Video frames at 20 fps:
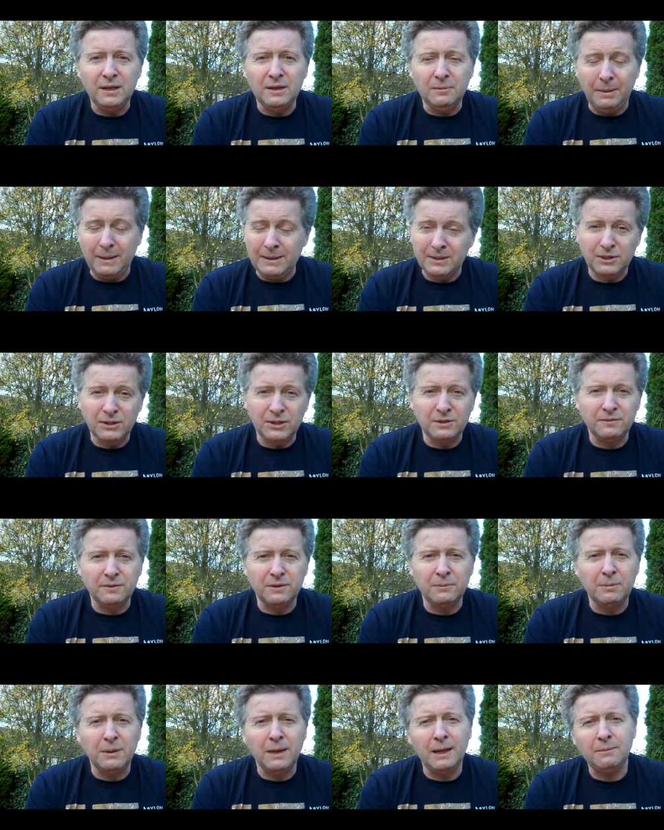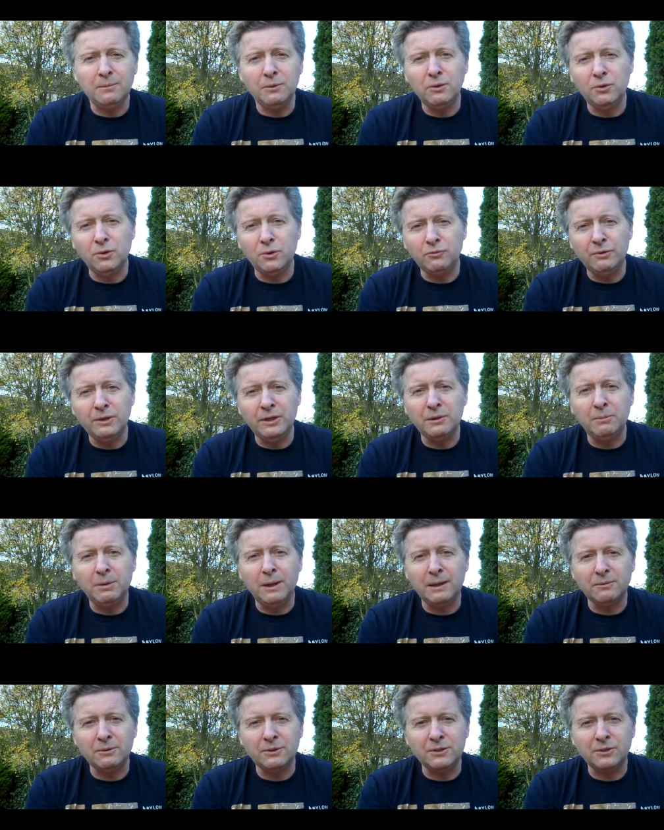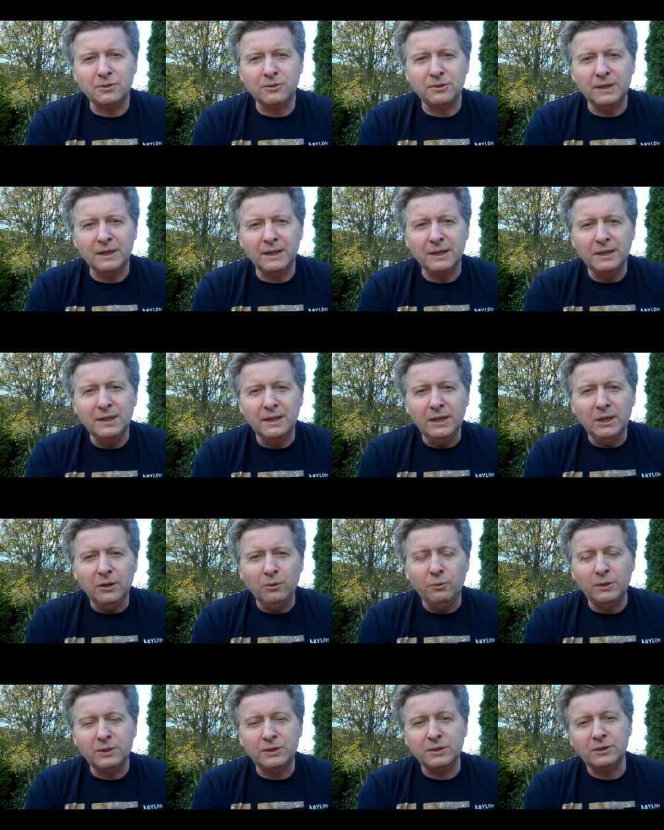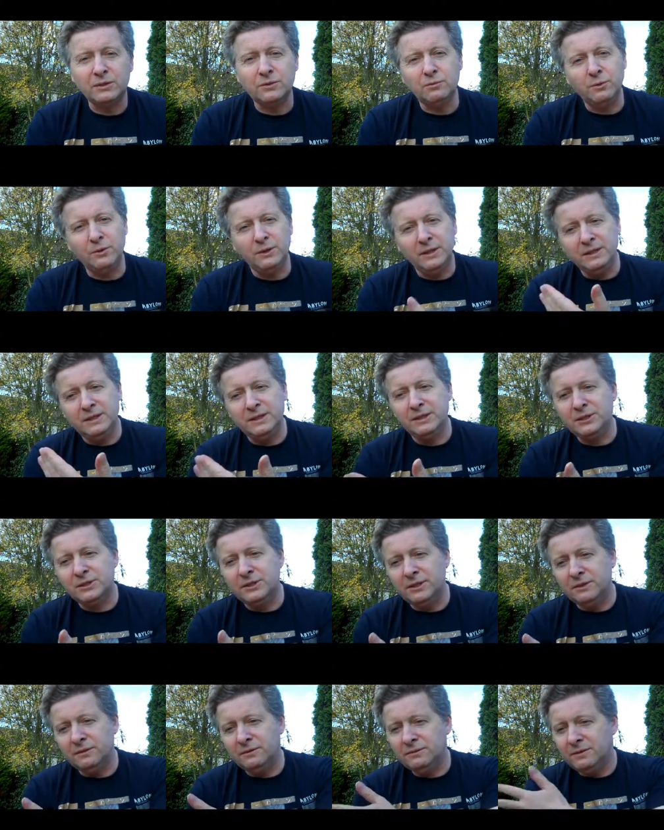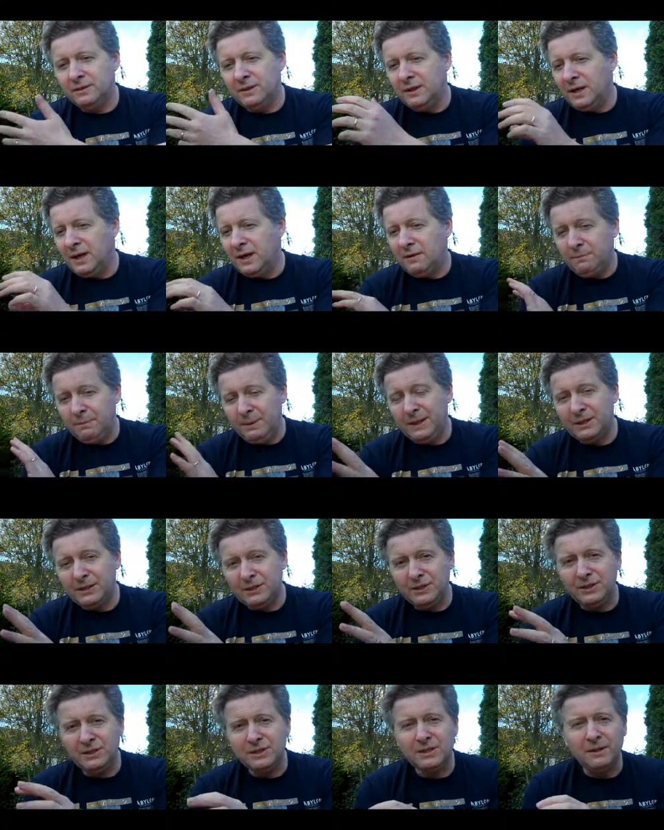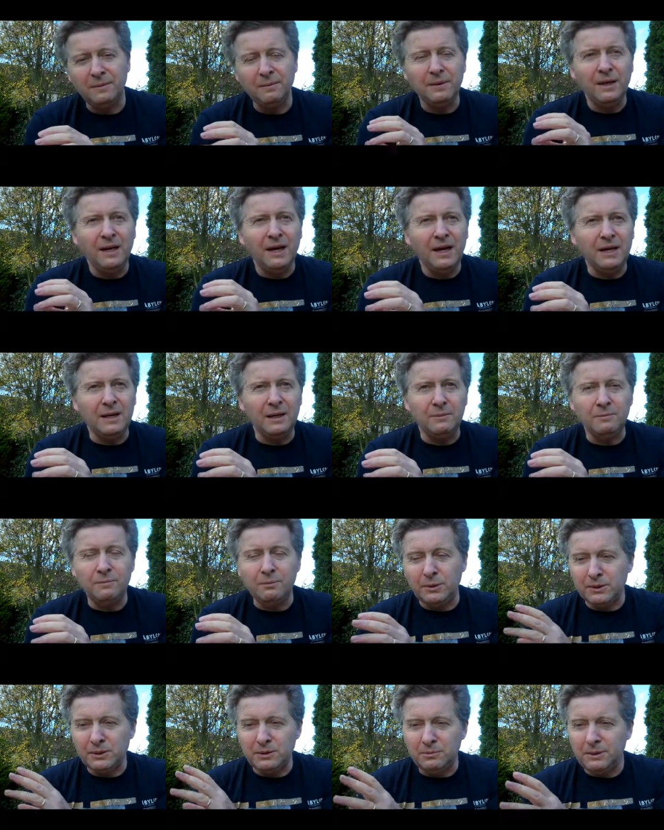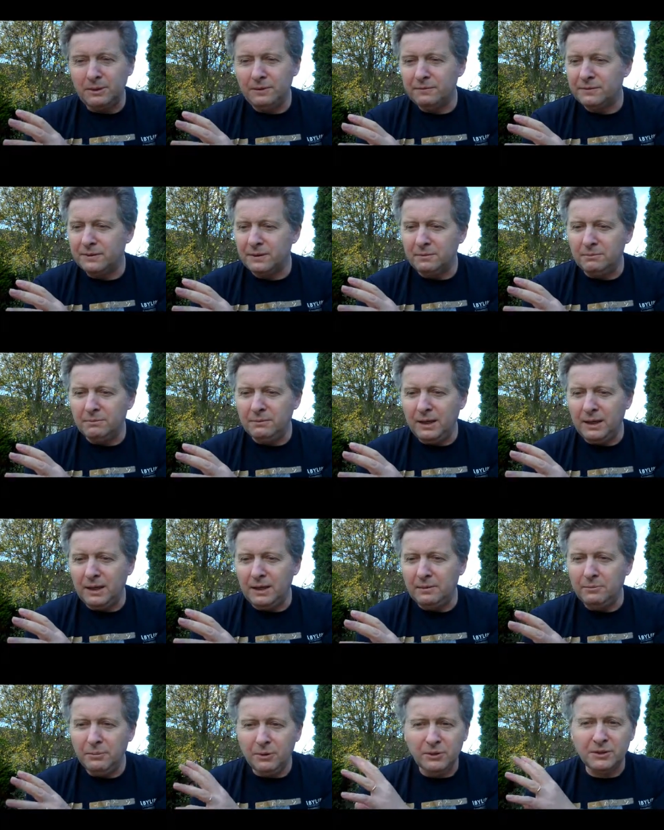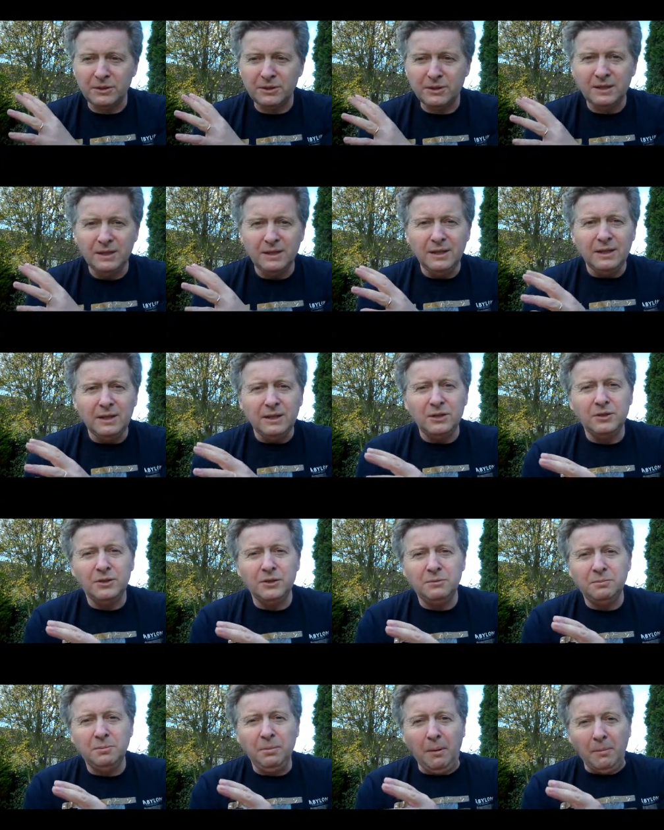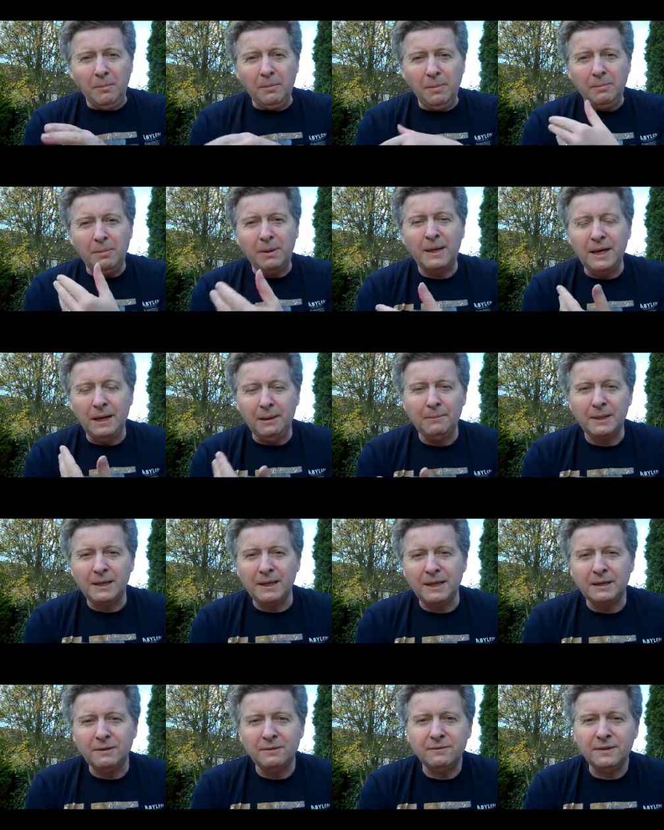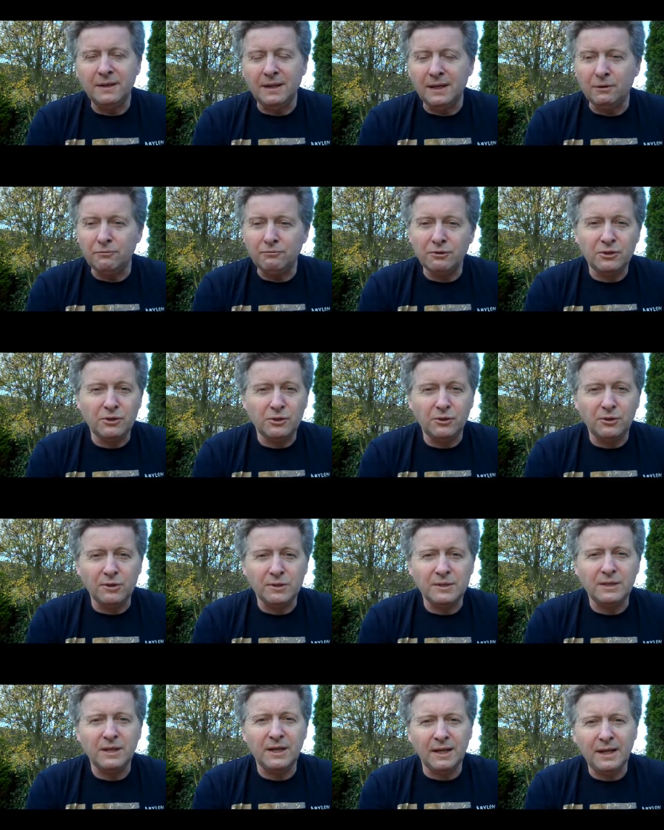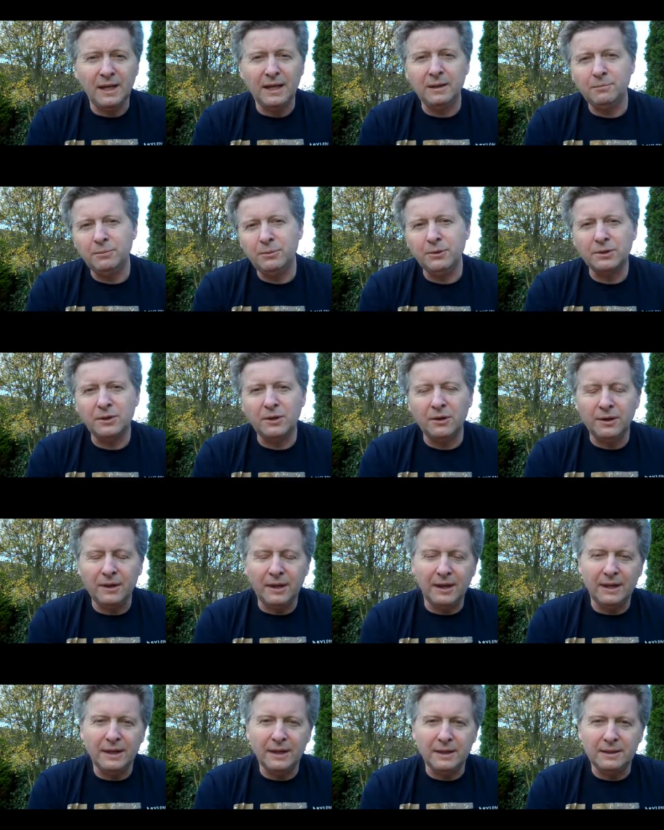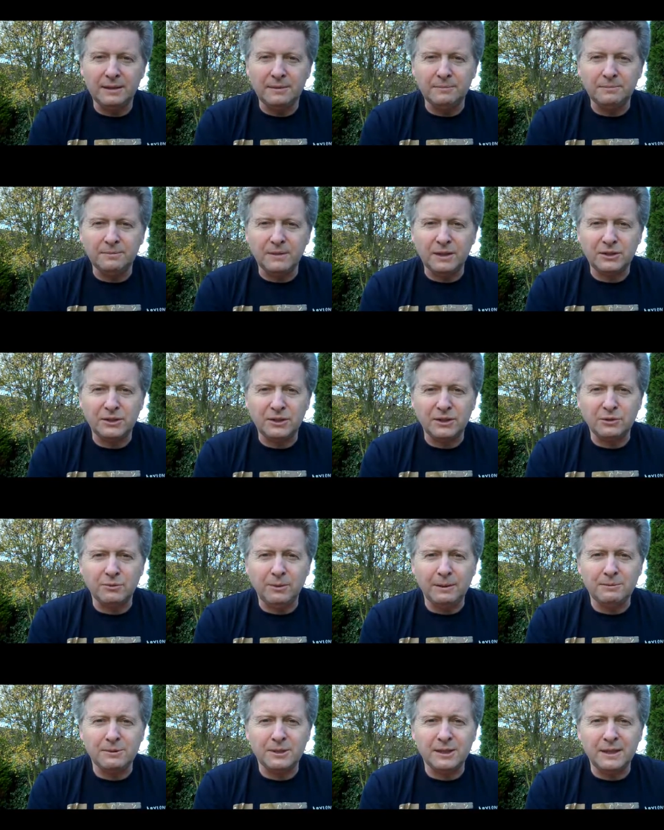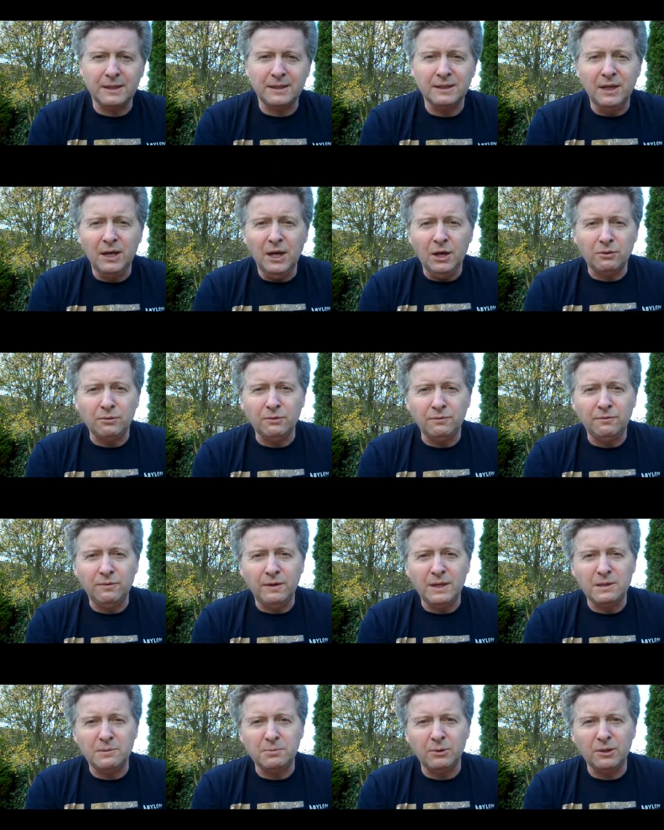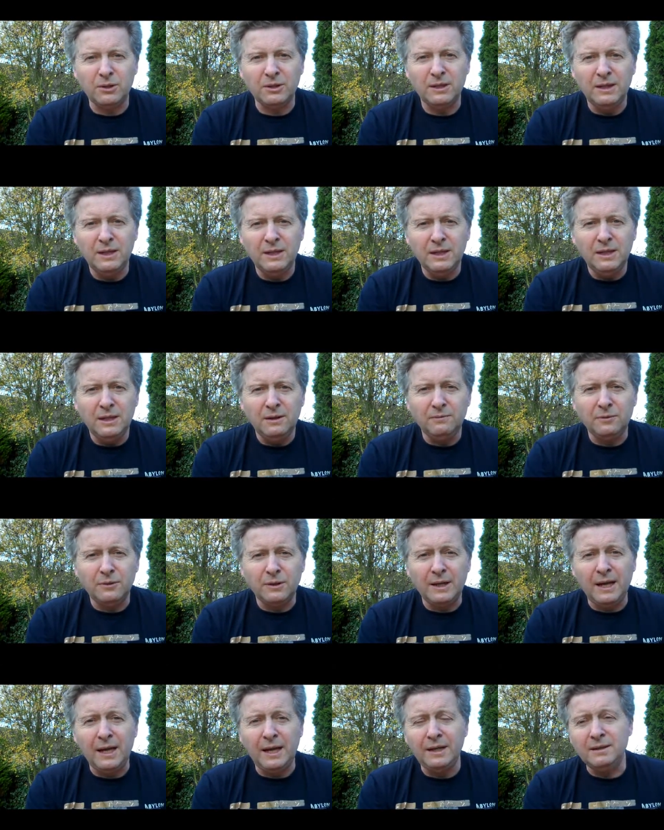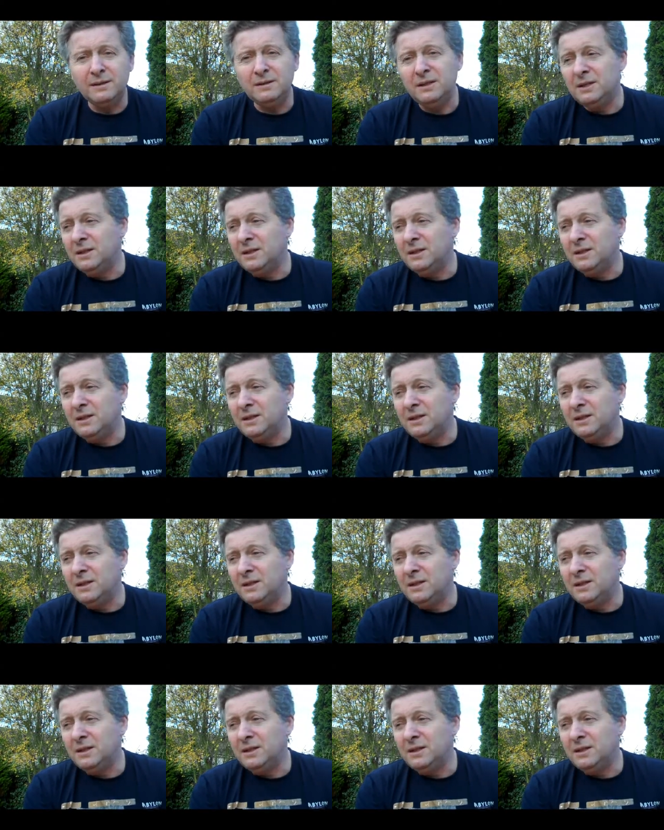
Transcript: passages from the Bible or read a Bible story, which, with the addition of pictures, possibly from books, could become a kind of resource, again put on a church website or on Facebook, for again